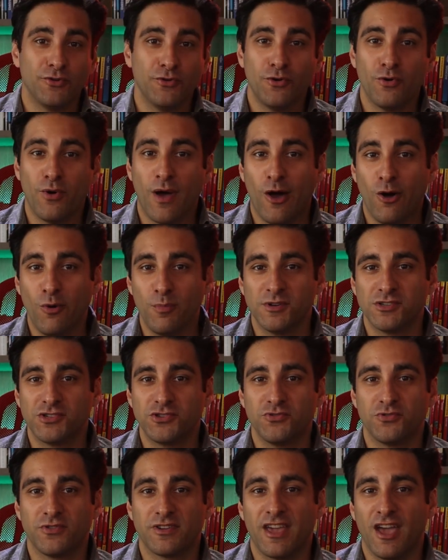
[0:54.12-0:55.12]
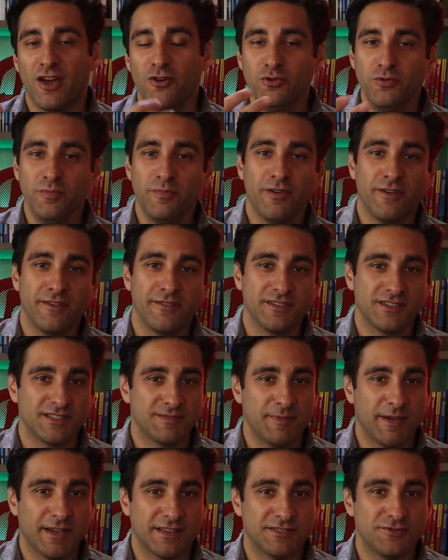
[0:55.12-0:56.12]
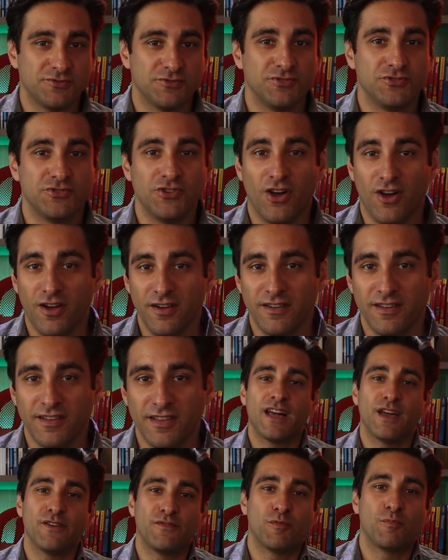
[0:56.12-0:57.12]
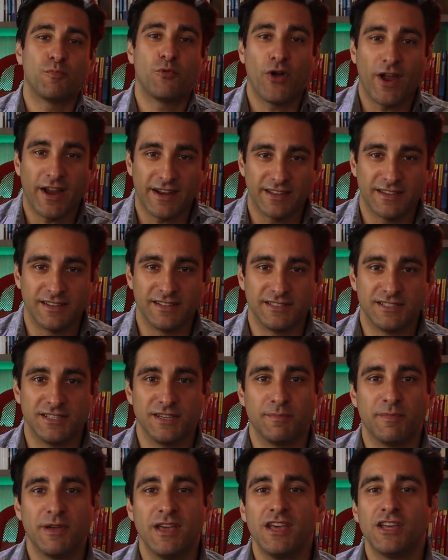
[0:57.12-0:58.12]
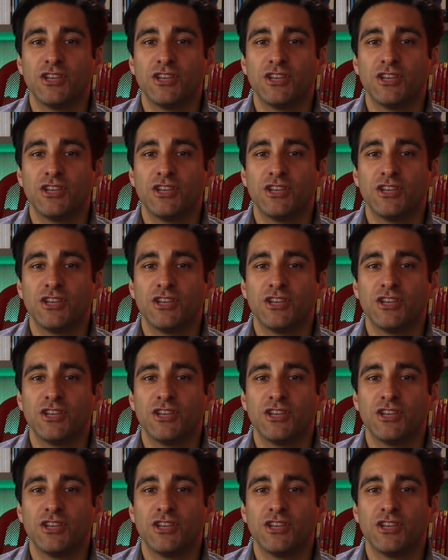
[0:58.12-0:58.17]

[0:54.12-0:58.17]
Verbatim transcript: don't know how much your counterpart expects you to talk? I have a practical tip.